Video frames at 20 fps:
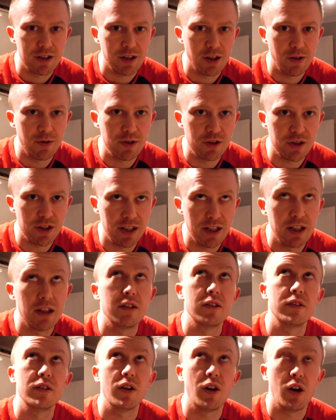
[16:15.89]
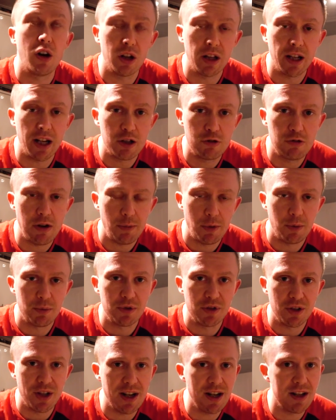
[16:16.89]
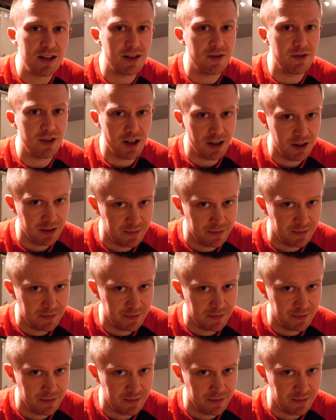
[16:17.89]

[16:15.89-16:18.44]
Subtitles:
obviously all that crap upstairs, haven't I?